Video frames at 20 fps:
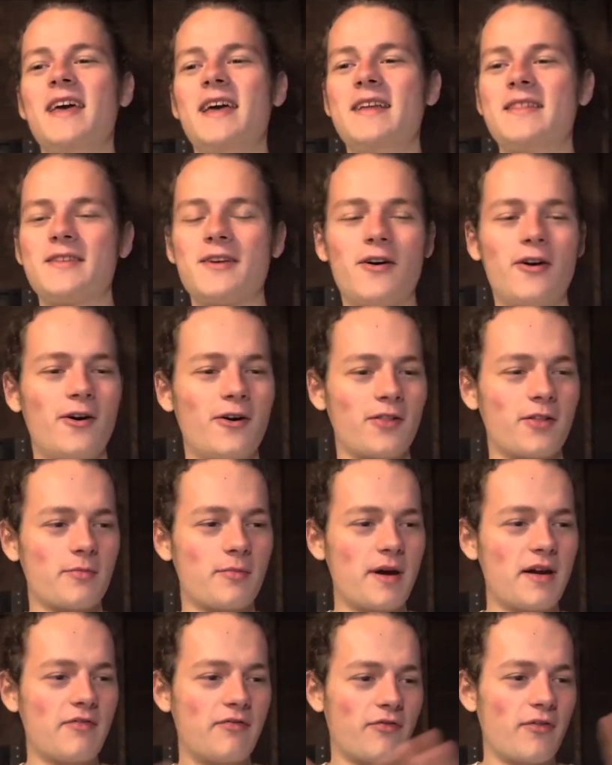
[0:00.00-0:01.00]
to all of
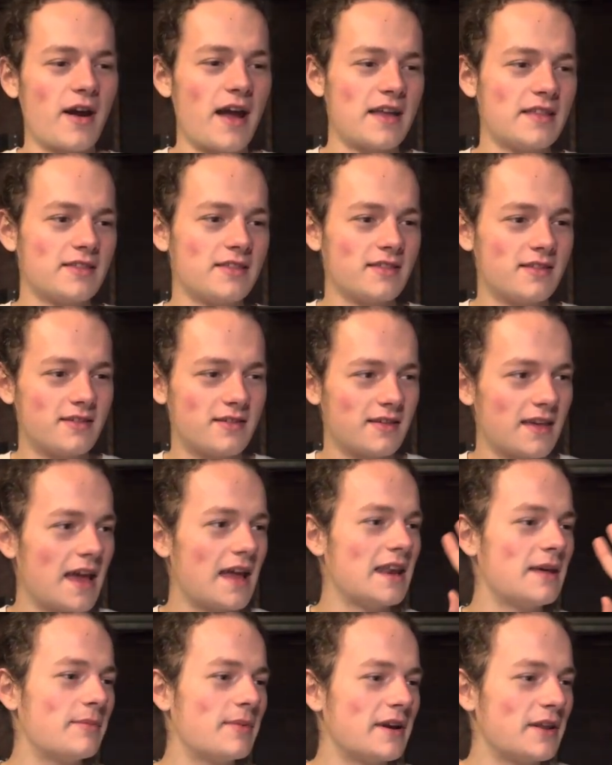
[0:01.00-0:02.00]
my friends,
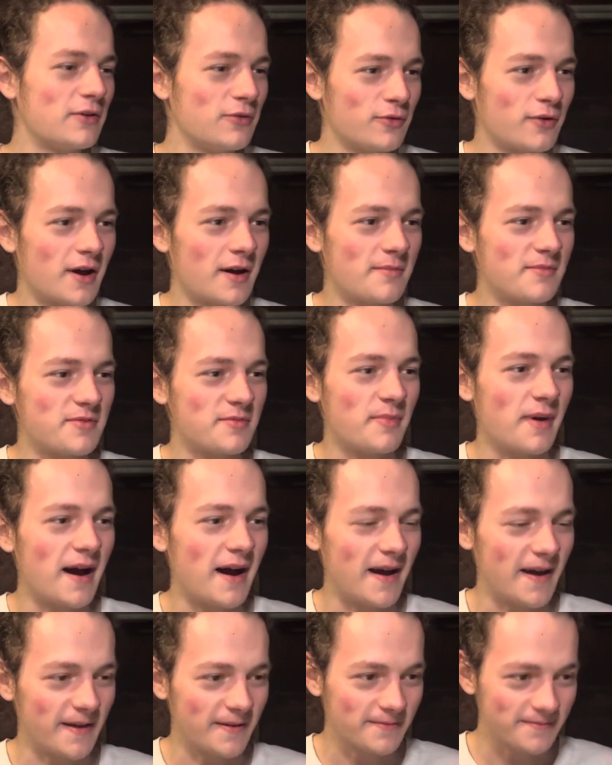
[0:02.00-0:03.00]
anybody who comes
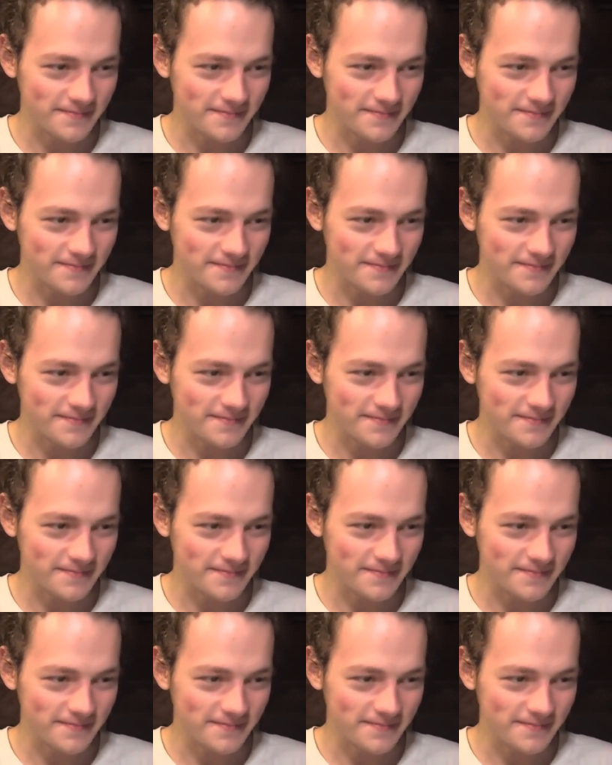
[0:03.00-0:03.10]
by,